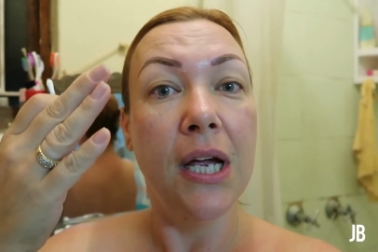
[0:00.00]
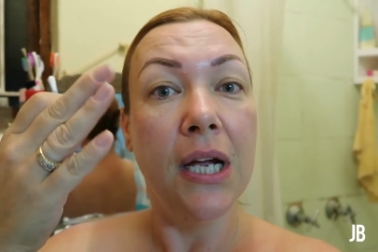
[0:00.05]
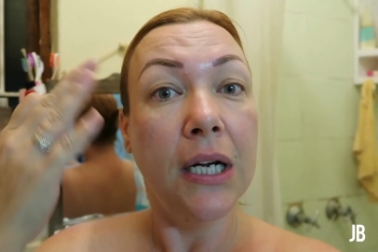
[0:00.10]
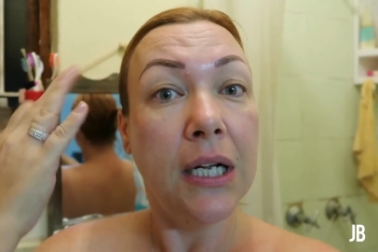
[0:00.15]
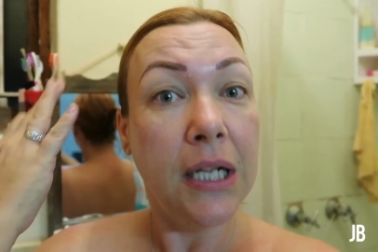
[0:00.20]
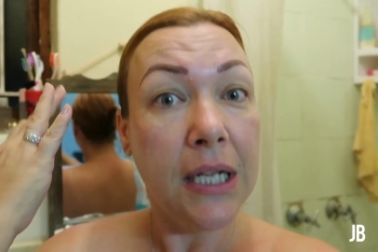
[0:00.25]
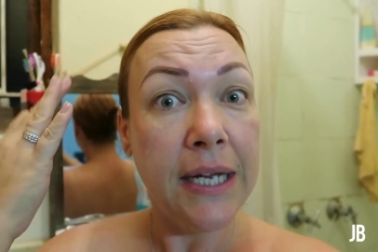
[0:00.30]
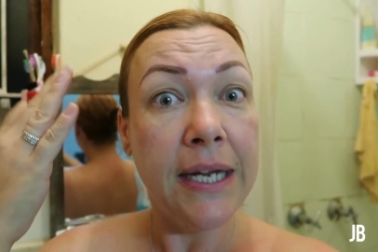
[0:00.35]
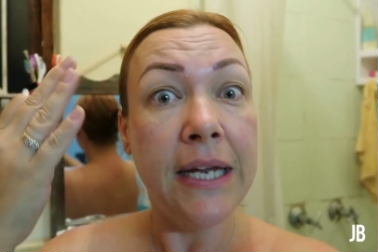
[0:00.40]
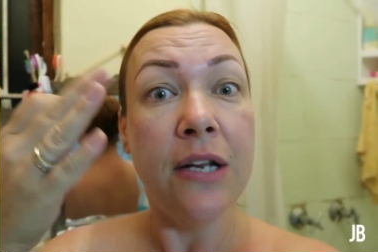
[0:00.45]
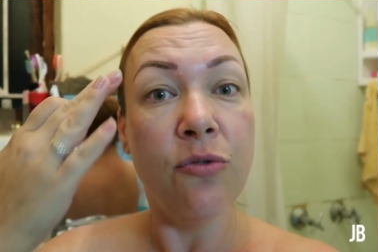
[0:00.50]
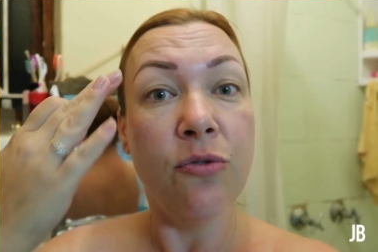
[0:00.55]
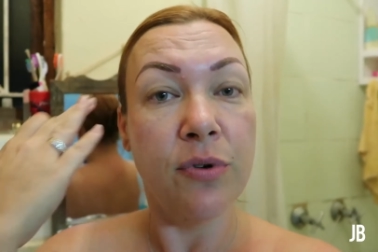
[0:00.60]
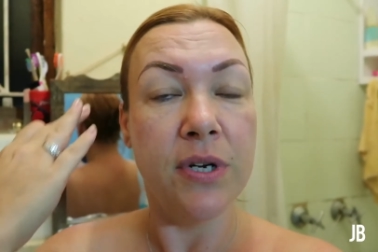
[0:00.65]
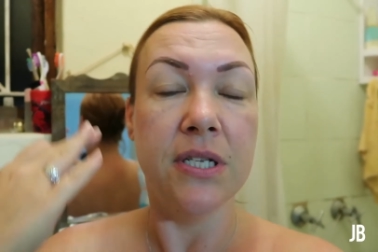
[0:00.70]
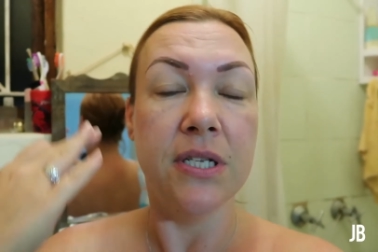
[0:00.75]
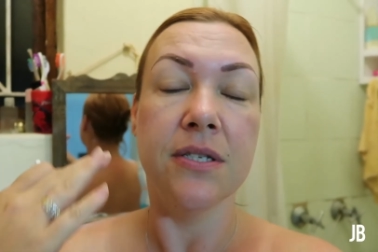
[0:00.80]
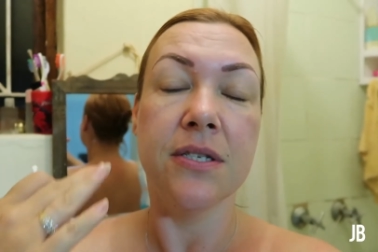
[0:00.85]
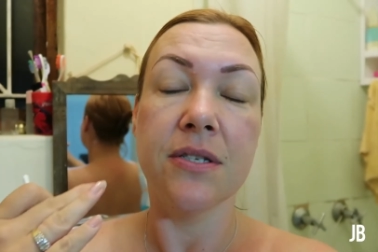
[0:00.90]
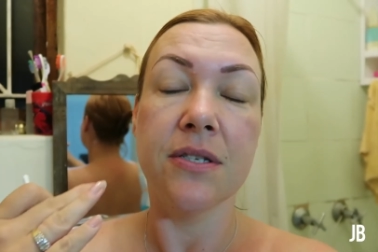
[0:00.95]
clean
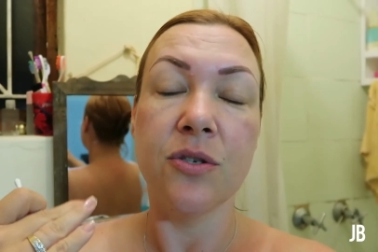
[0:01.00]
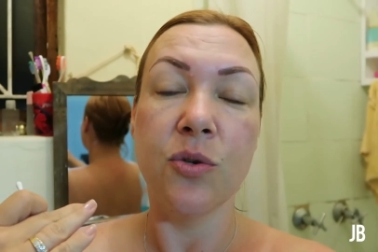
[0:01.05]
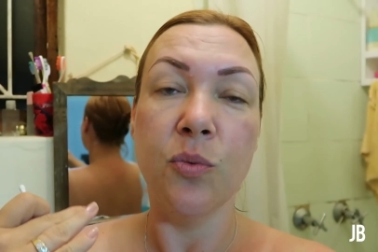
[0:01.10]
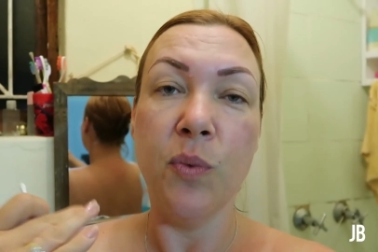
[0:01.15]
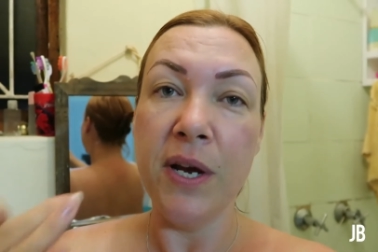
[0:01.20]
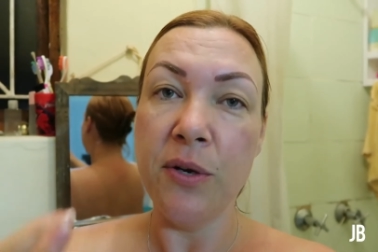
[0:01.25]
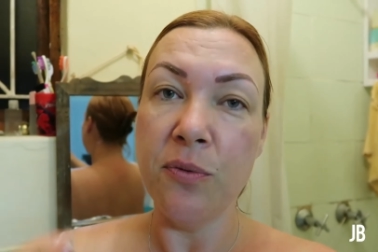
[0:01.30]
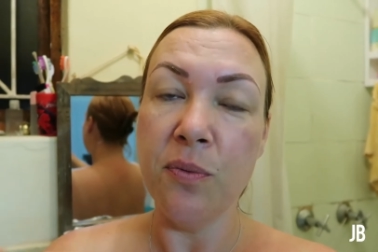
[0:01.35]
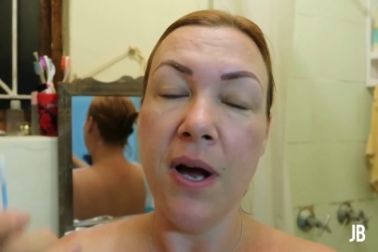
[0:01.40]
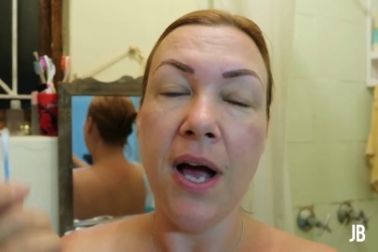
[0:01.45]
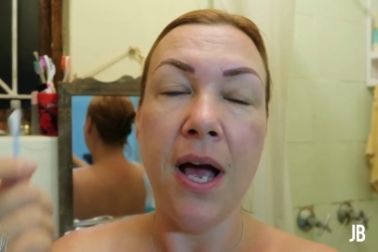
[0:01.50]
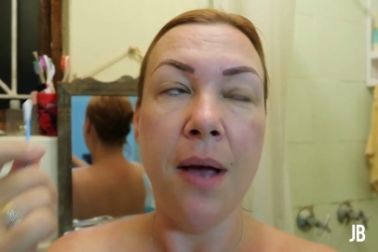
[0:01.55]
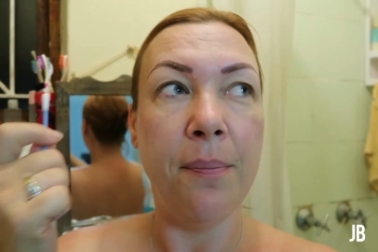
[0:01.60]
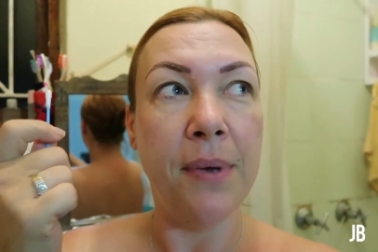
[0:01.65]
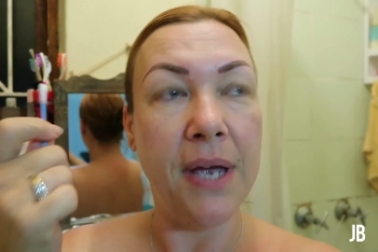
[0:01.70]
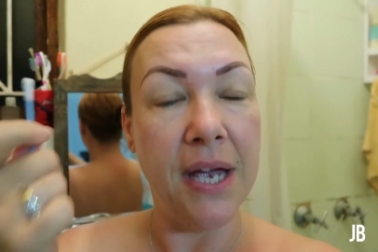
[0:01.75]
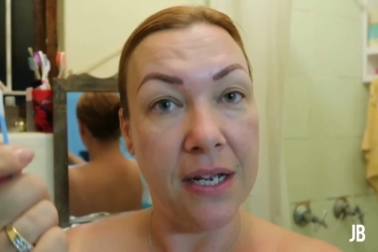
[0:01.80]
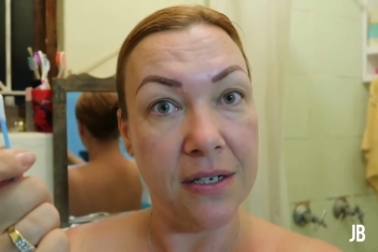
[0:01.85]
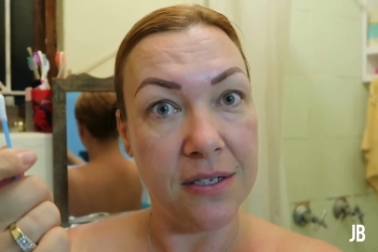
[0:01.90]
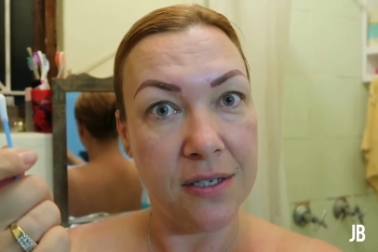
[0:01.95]
rinsed wet
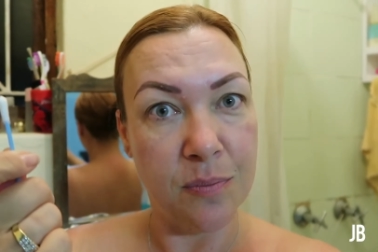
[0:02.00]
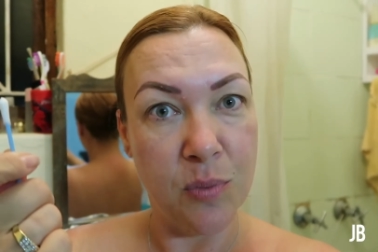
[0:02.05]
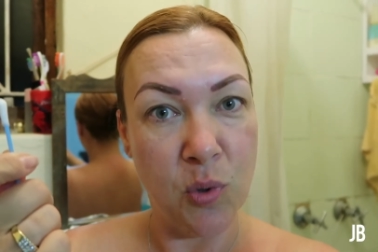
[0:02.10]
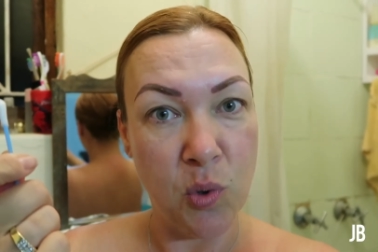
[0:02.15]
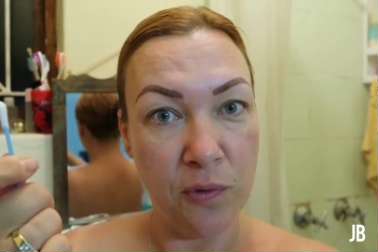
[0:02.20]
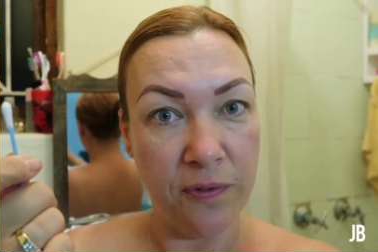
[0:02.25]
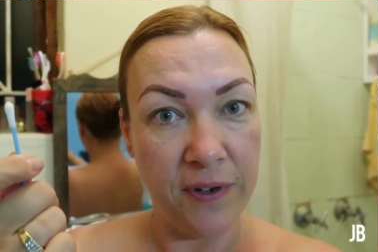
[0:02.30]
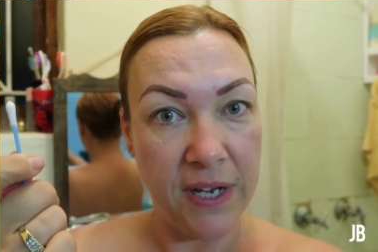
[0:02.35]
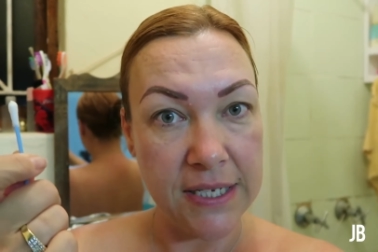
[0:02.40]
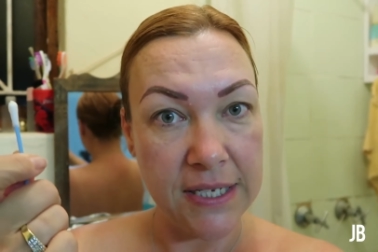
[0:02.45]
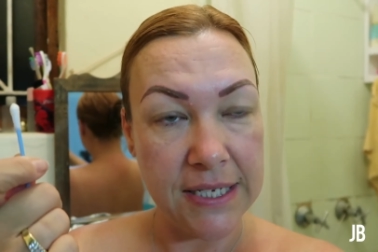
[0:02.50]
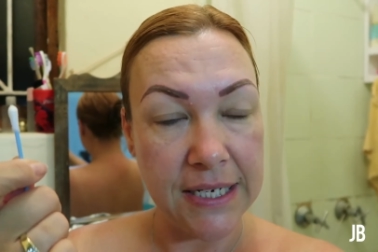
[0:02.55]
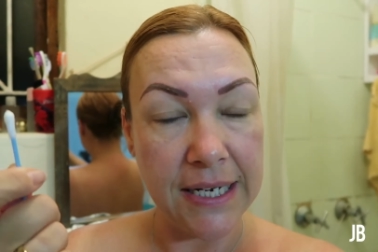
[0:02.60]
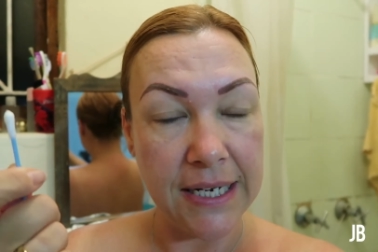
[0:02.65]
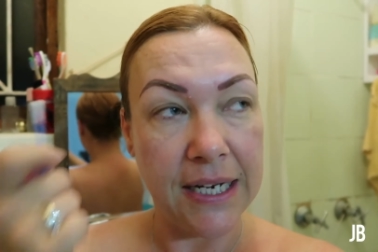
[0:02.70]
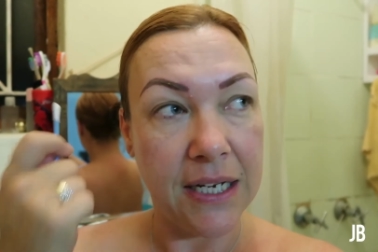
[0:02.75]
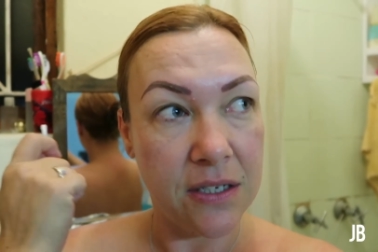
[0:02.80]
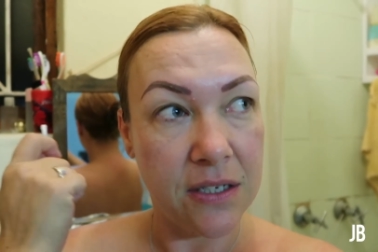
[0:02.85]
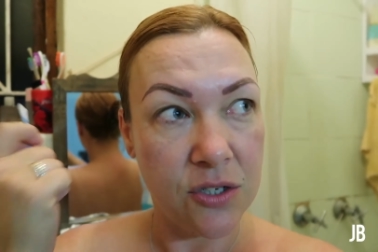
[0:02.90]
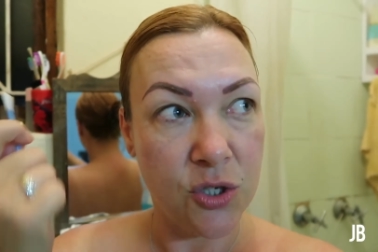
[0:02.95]
wipe and more
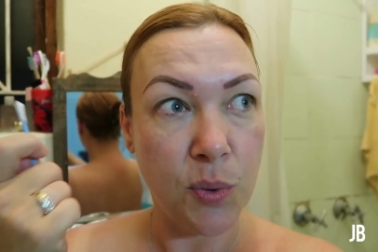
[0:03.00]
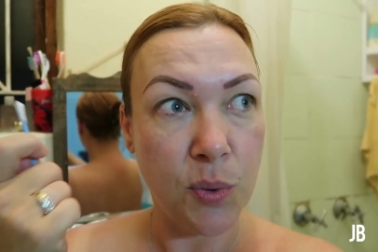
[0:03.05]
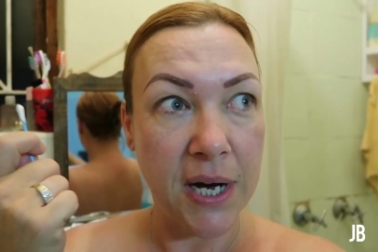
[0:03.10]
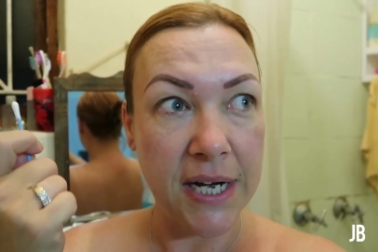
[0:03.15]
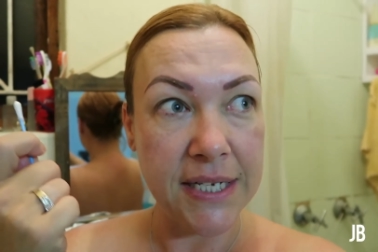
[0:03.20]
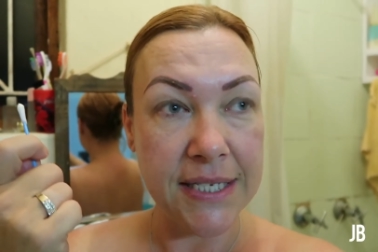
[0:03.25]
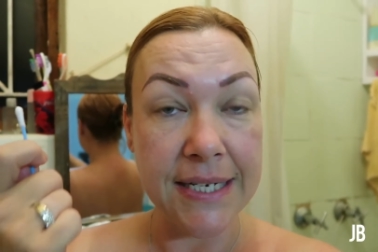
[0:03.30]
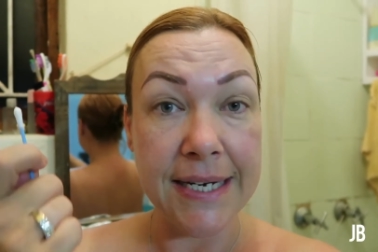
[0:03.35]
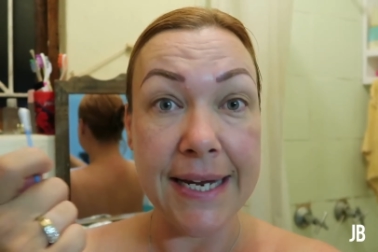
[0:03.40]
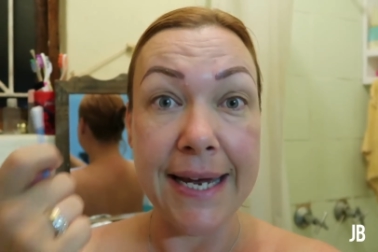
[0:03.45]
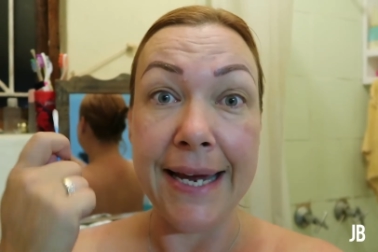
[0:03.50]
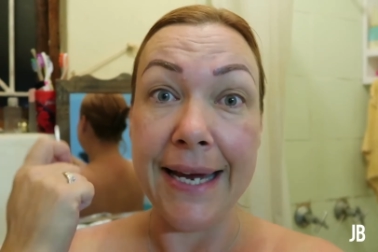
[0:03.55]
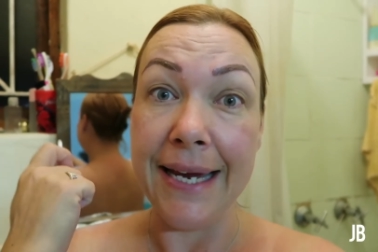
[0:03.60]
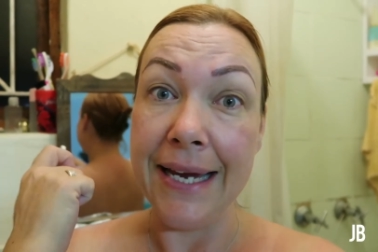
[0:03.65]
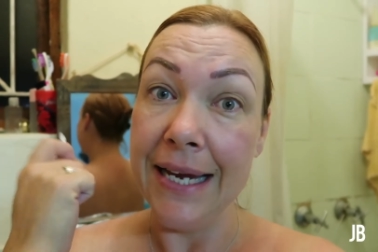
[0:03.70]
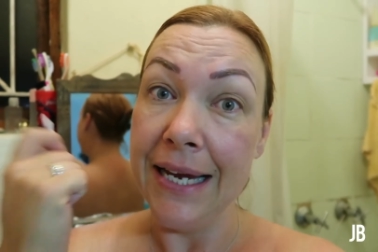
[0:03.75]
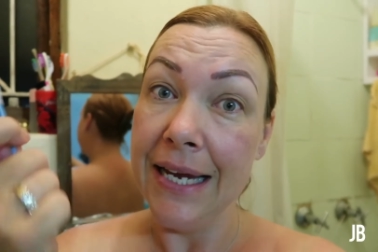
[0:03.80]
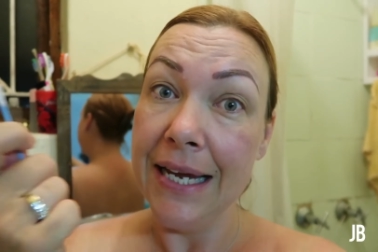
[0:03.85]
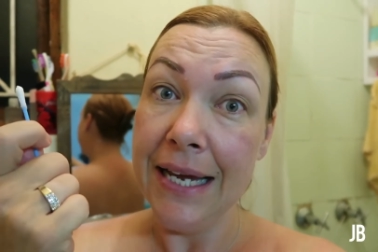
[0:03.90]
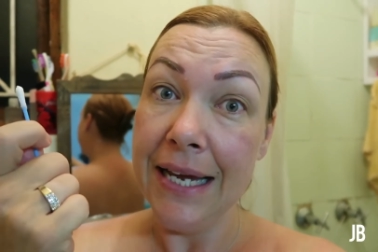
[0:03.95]
Vaseline twice a day